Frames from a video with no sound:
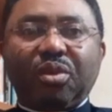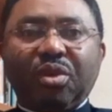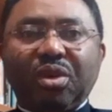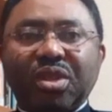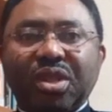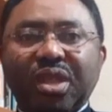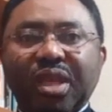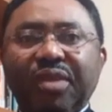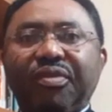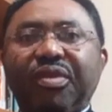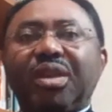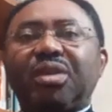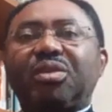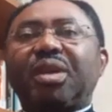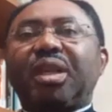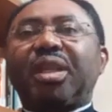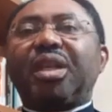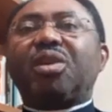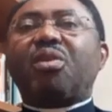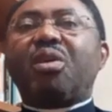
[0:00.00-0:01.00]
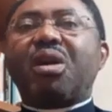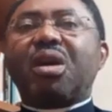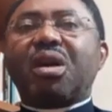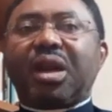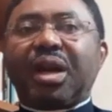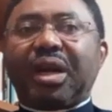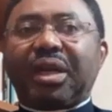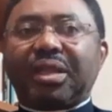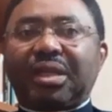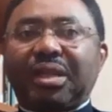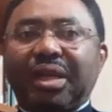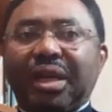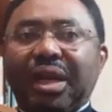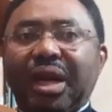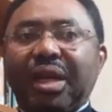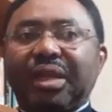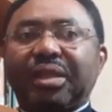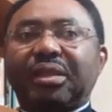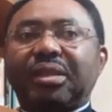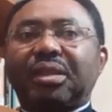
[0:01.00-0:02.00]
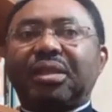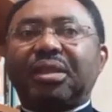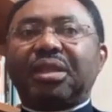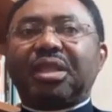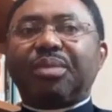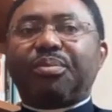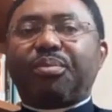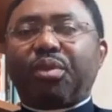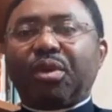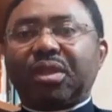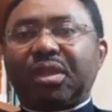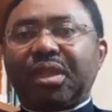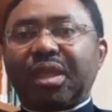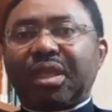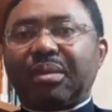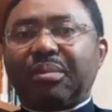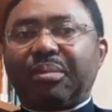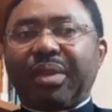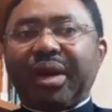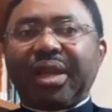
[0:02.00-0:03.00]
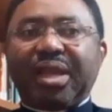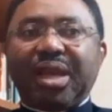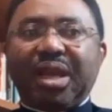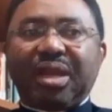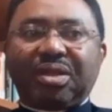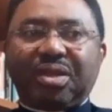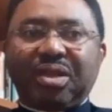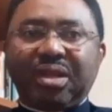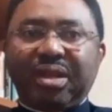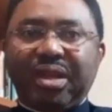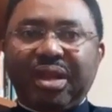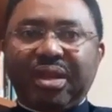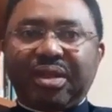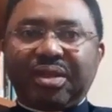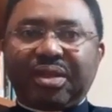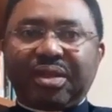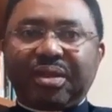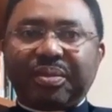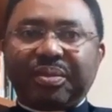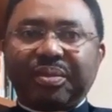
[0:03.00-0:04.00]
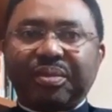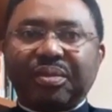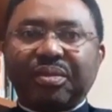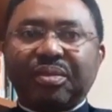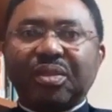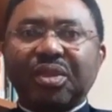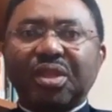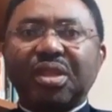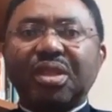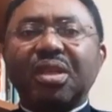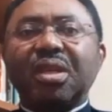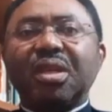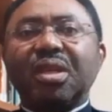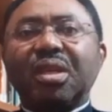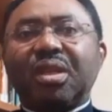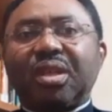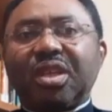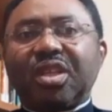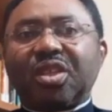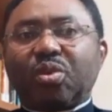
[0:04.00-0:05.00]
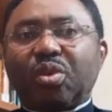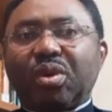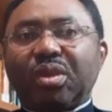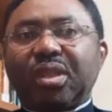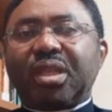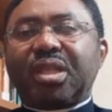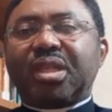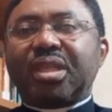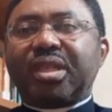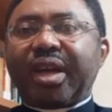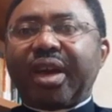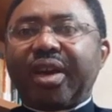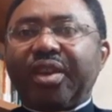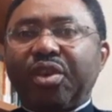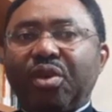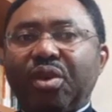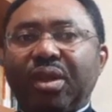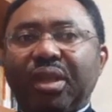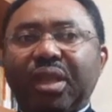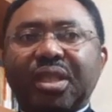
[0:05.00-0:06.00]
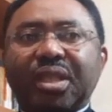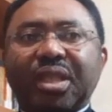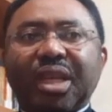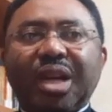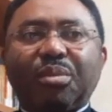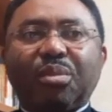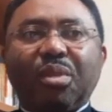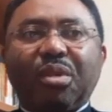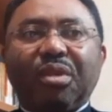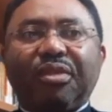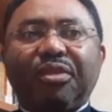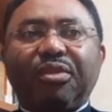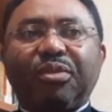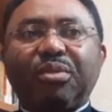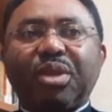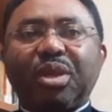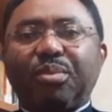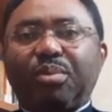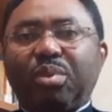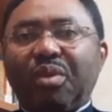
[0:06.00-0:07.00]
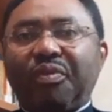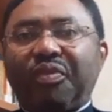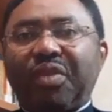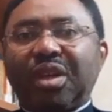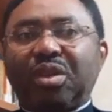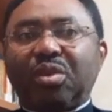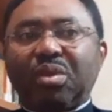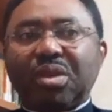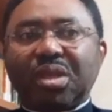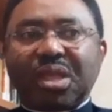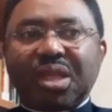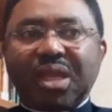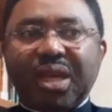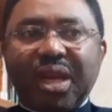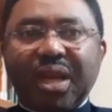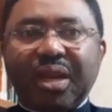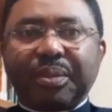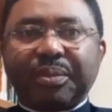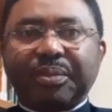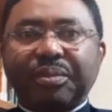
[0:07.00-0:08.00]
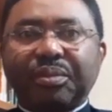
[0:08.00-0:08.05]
was eventually conquered and deported by the Assyrians. This was the scenario in the time of the prophet Hosea.